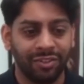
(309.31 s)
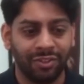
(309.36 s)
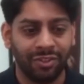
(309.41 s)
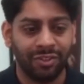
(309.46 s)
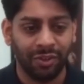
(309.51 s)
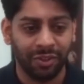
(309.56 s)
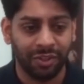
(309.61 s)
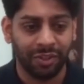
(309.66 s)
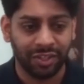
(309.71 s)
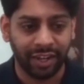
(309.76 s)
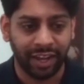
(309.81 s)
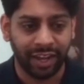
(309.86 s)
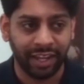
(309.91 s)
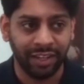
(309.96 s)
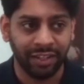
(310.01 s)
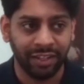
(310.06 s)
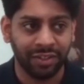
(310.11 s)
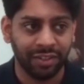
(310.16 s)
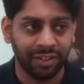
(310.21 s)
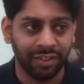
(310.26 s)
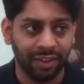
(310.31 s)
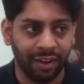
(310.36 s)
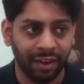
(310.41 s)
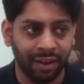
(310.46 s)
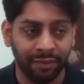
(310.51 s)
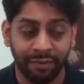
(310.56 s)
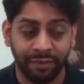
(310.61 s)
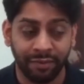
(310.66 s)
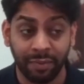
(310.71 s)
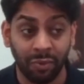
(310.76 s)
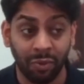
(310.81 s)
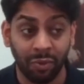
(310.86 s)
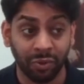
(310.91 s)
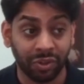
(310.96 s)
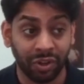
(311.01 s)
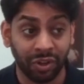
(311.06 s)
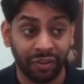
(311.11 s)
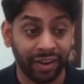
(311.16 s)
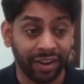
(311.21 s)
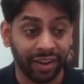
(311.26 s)
to the change from all
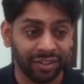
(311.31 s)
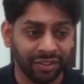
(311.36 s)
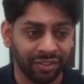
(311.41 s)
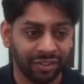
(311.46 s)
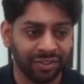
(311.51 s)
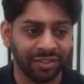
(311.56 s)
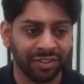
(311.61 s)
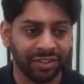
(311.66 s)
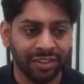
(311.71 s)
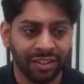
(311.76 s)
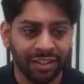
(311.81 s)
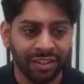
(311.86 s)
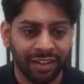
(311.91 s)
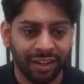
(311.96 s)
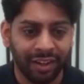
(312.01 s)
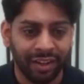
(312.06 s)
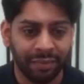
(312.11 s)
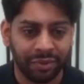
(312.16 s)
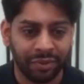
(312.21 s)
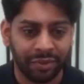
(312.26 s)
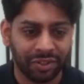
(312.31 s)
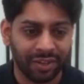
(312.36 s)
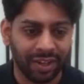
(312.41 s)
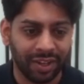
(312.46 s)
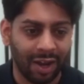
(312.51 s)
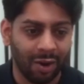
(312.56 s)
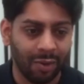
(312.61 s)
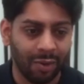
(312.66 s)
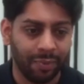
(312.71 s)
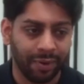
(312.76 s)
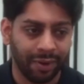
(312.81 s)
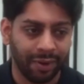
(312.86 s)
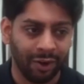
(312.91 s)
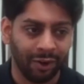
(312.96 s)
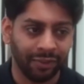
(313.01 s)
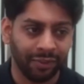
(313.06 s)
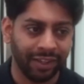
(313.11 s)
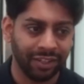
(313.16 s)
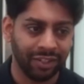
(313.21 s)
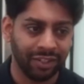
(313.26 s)
directions, just to help
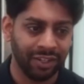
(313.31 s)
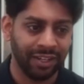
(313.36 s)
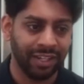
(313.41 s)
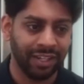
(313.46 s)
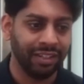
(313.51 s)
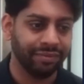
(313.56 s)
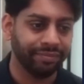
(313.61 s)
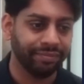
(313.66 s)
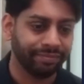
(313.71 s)
along that journey.